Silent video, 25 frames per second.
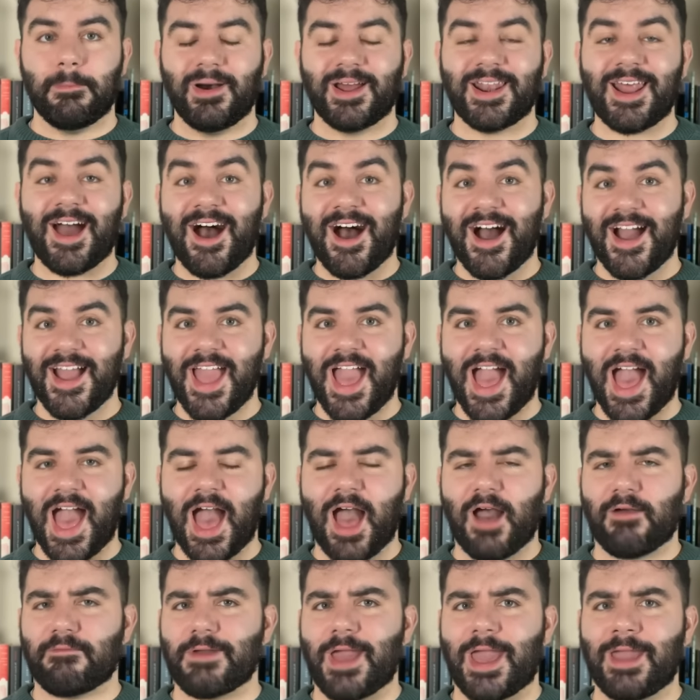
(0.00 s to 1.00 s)
But I
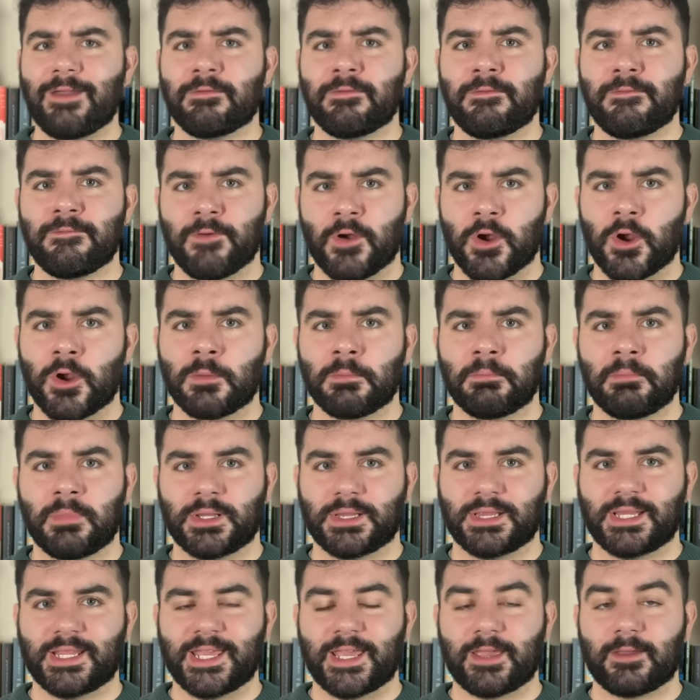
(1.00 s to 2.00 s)
have a firm
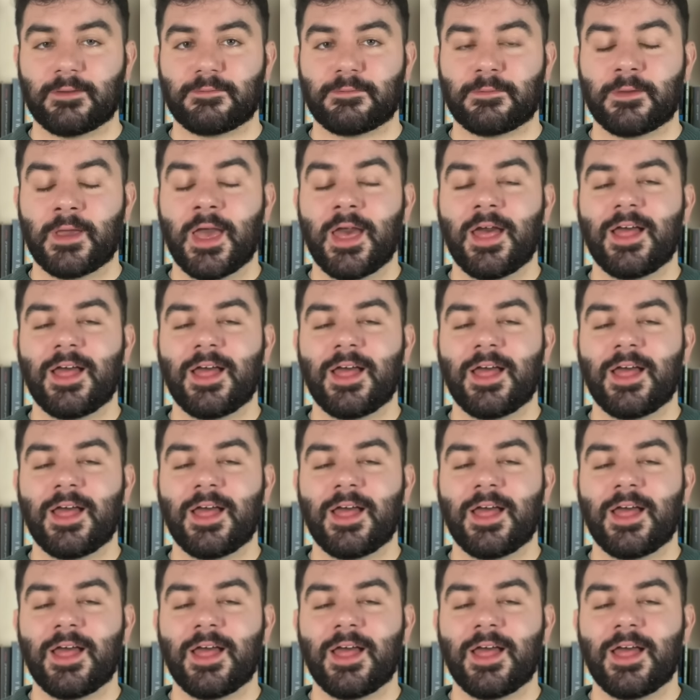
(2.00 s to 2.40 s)
belief